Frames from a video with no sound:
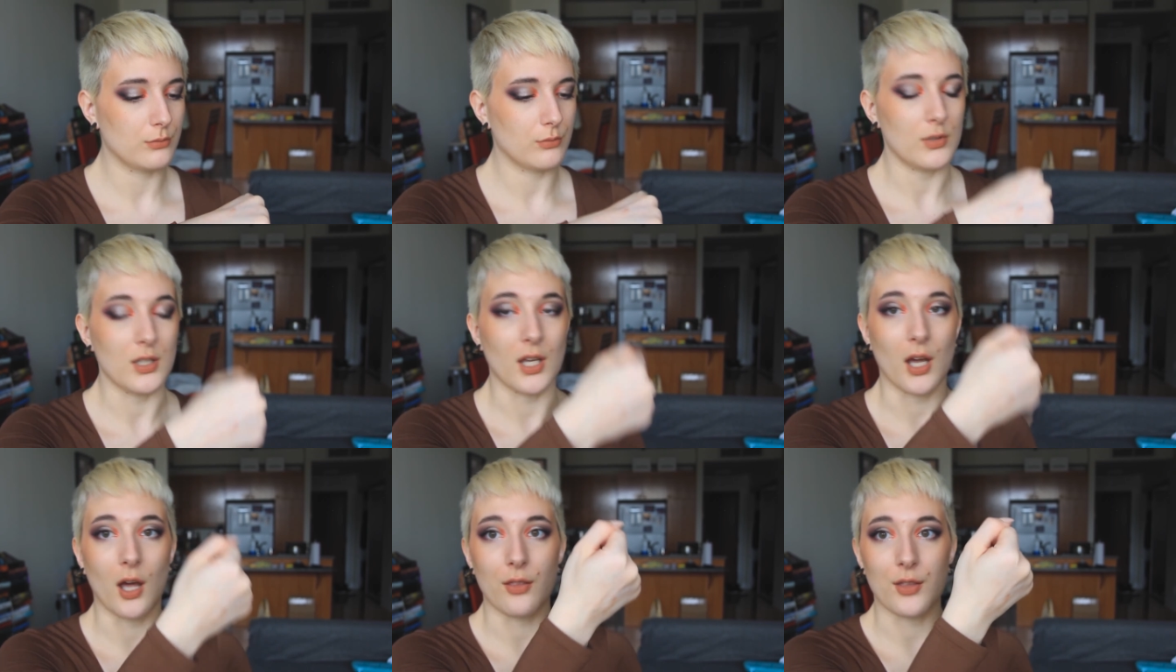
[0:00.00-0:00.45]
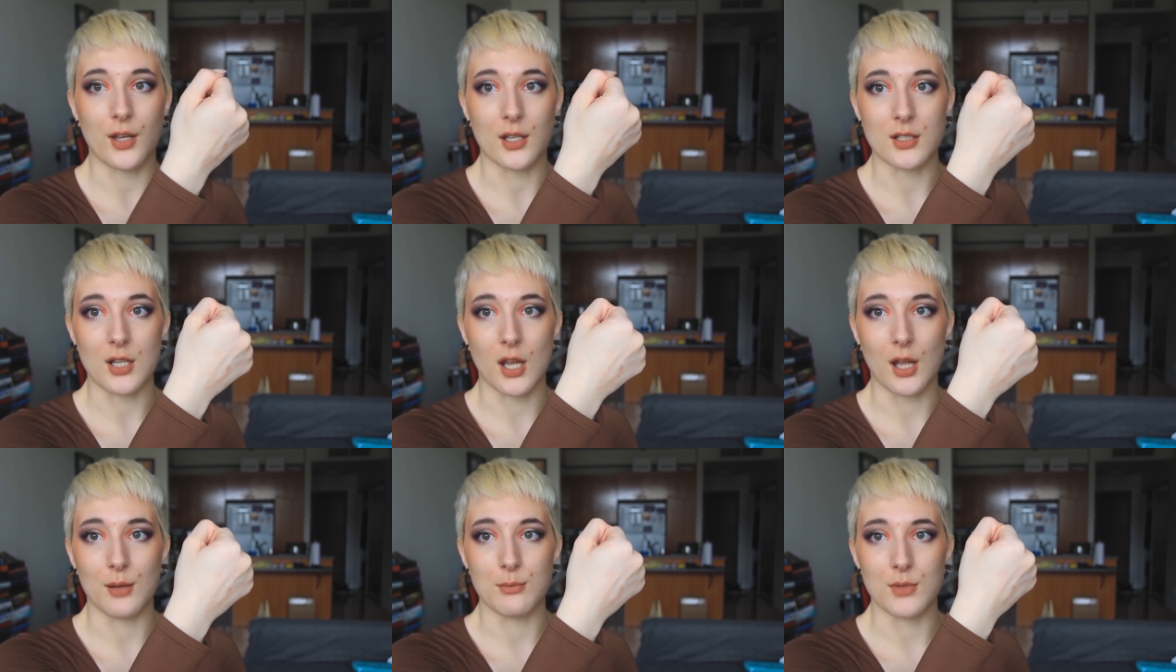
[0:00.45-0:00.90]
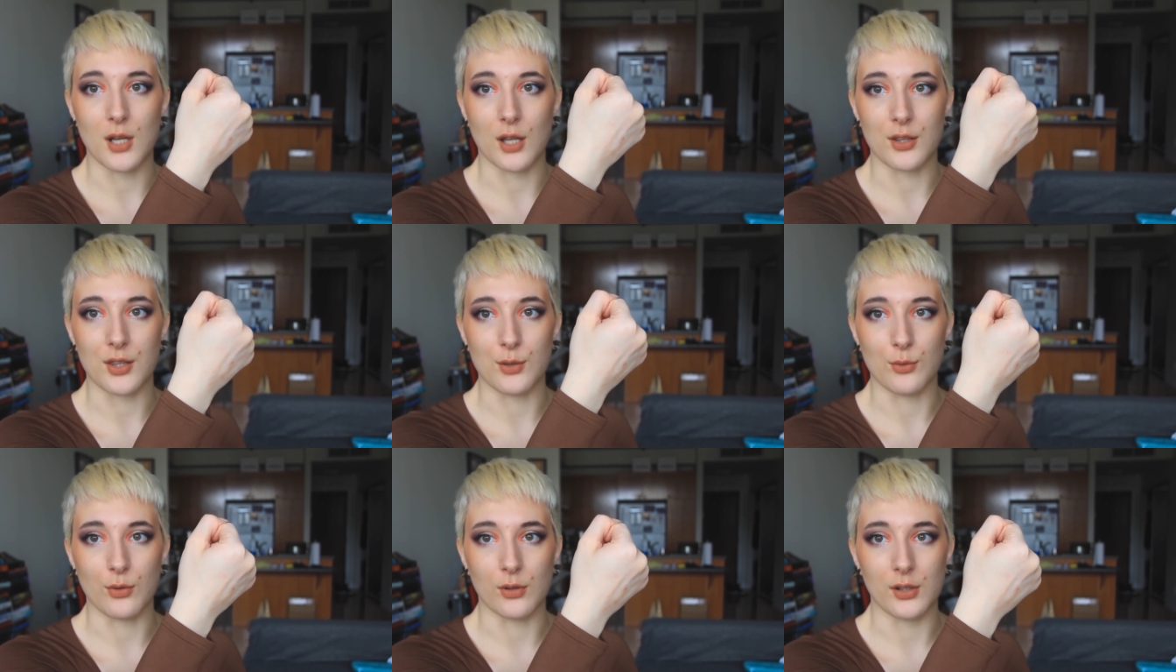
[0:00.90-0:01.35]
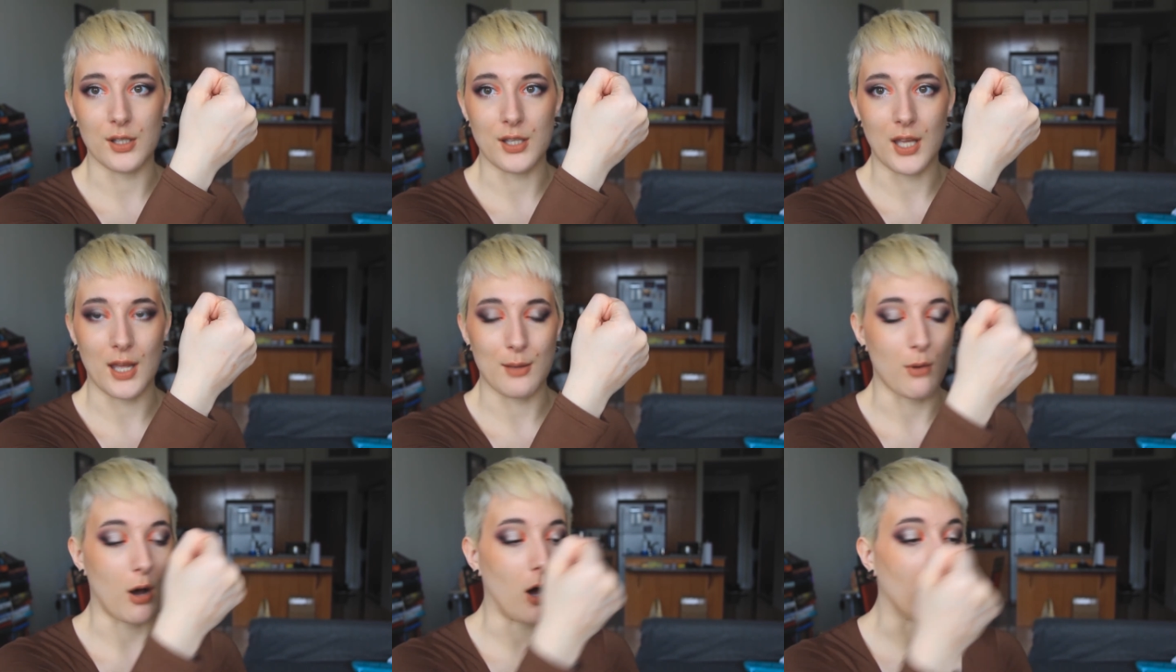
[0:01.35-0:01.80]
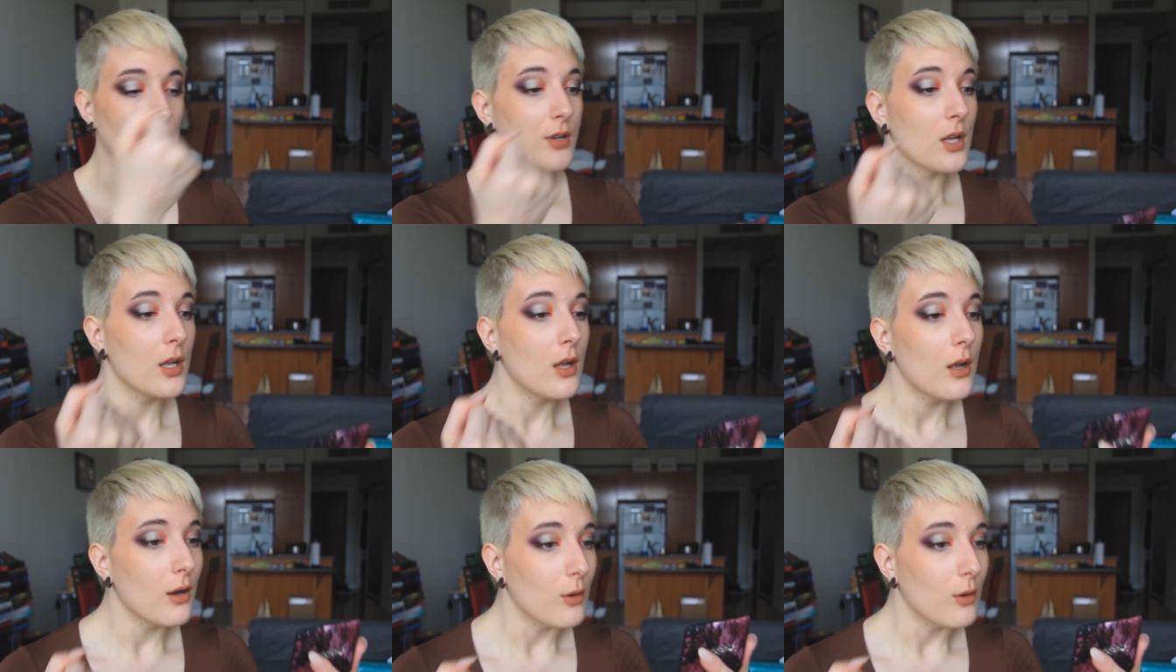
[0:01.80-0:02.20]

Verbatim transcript: Yeah, at that time, nothing really came off.